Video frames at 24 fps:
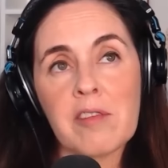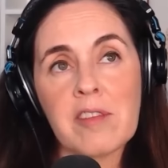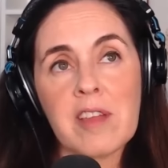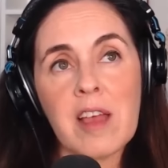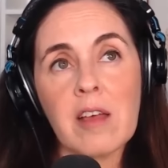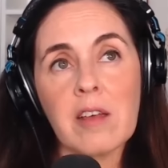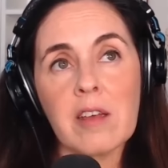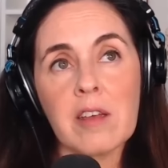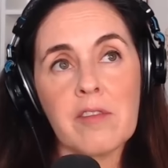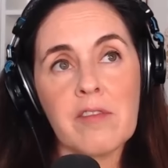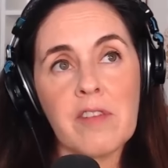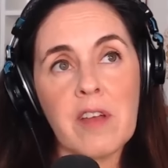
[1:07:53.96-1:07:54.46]

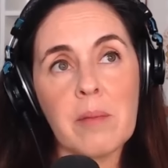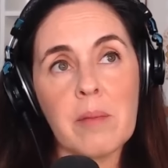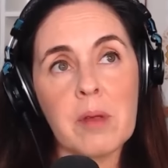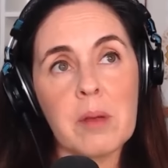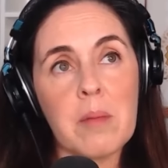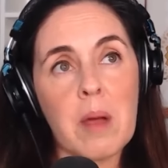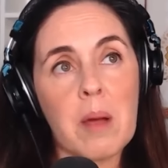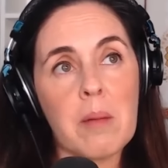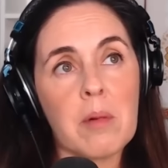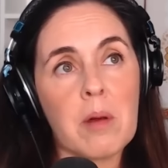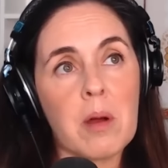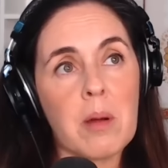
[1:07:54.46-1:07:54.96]
telling a
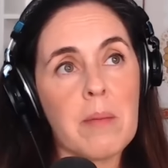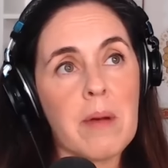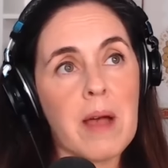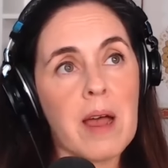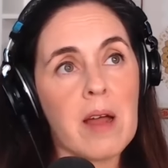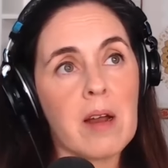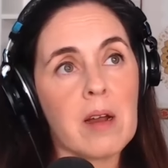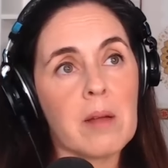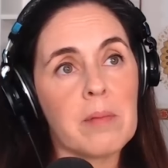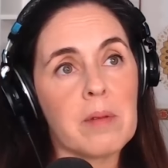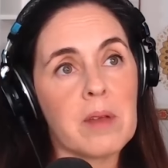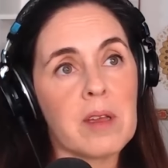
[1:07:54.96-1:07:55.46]
family member
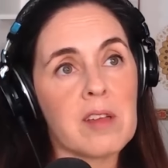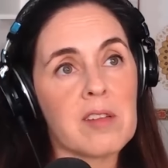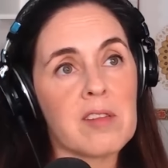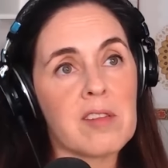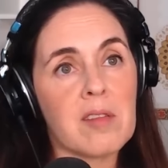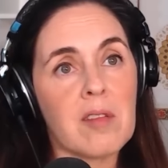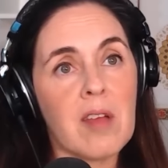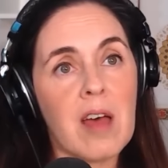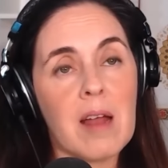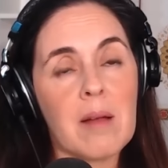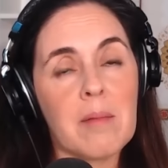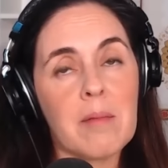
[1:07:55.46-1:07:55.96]
about it because
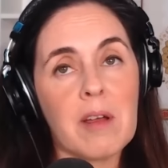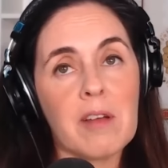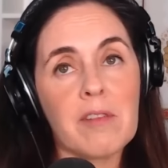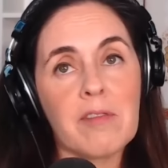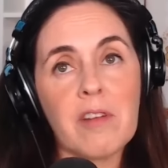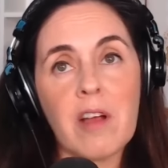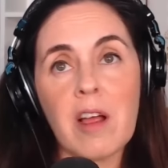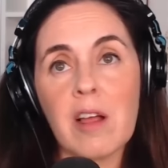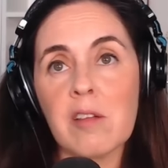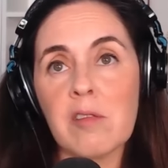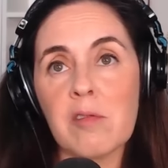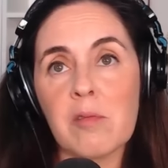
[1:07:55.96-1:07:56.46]
a lot of my
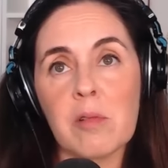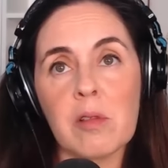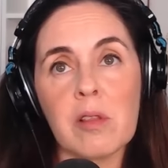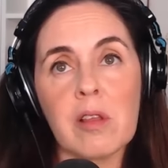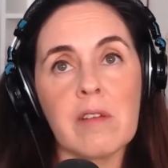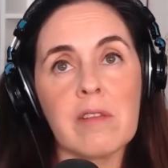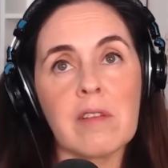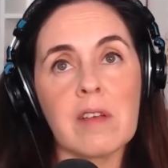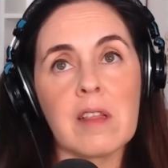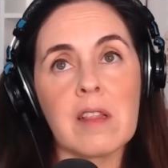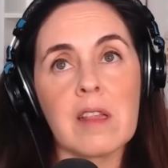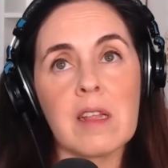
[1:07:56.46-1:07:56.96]
friends were
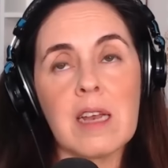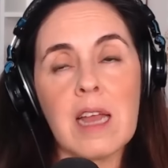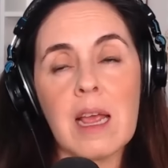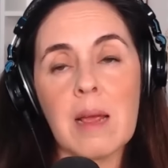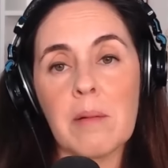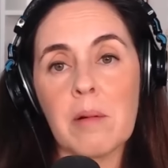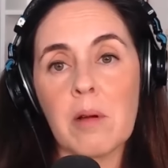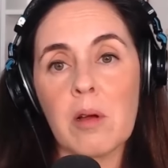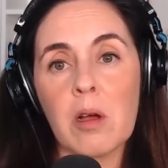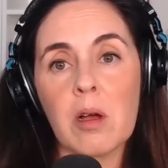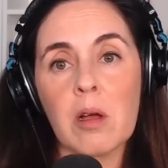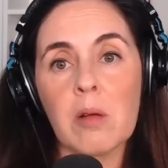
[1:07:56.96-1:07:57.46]
living in the
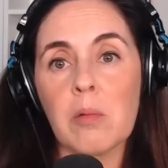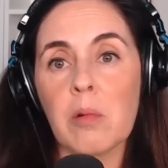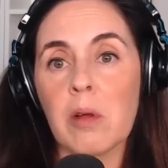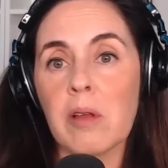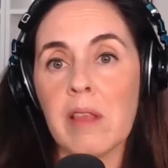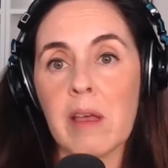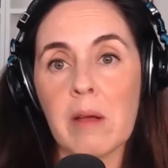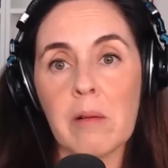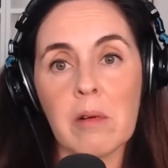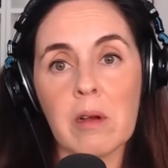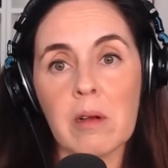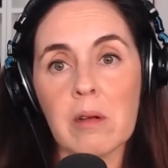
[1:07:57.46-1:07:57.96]
neighborhood where
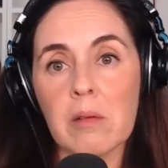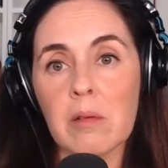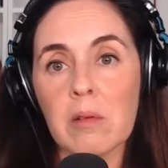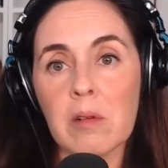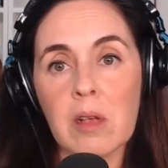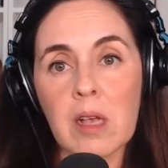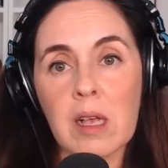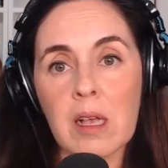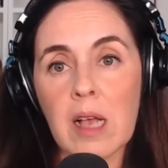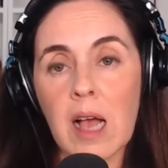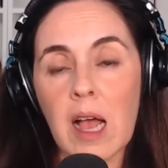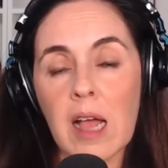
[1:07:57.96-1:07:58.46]
they were
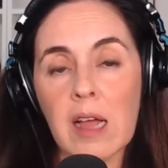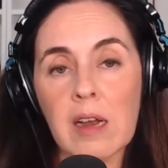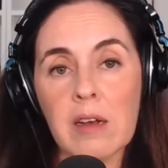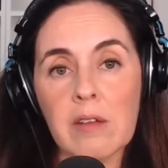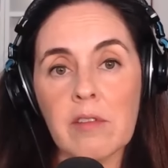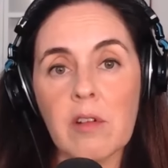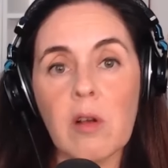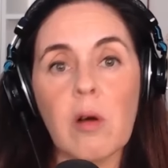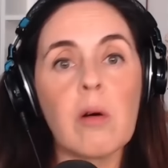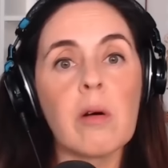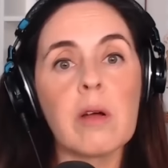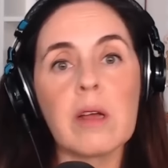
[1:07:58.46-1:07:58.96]
kind
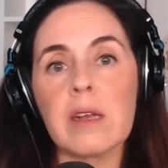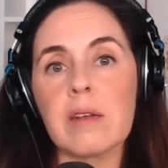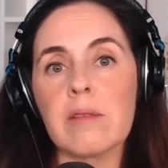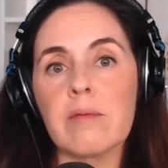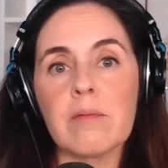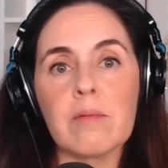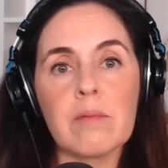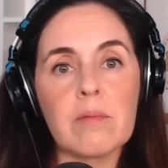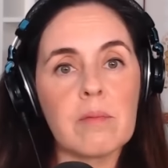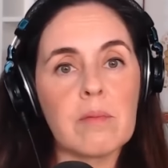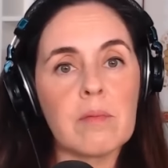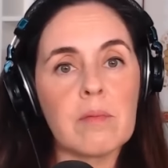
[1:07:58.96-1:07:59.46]
of going